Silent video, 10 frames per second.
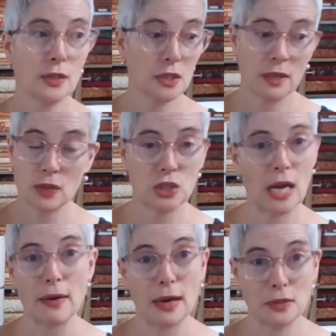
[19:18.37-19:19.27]
I'll just give a
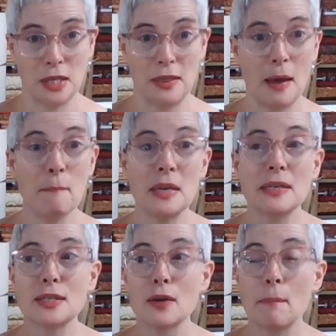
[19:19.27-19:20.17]
shout out to them
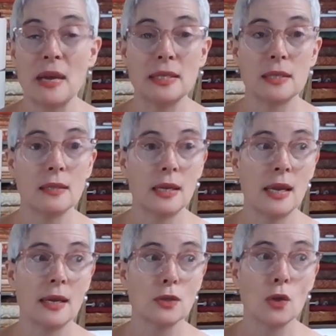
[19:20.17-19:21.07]
because they're amazing.
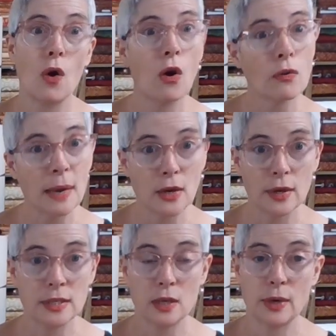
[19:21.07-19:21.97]
They handle all of my
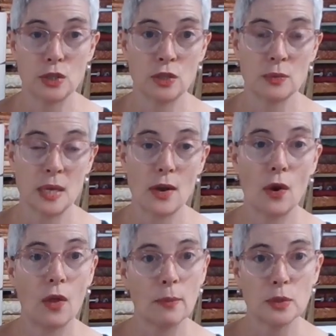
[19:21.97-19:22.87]
crazy questions when I
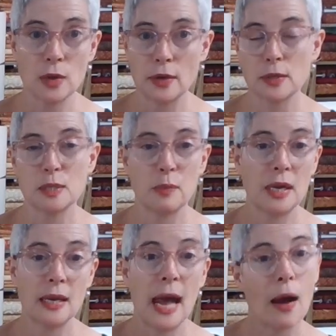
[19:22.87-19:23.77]
call them and try to
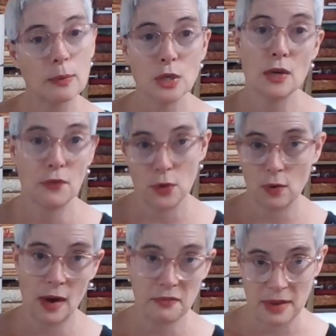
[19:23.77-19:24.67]
explain how I'm trying to
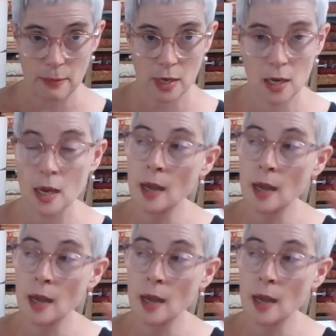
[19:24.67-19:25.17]
photograph fabric.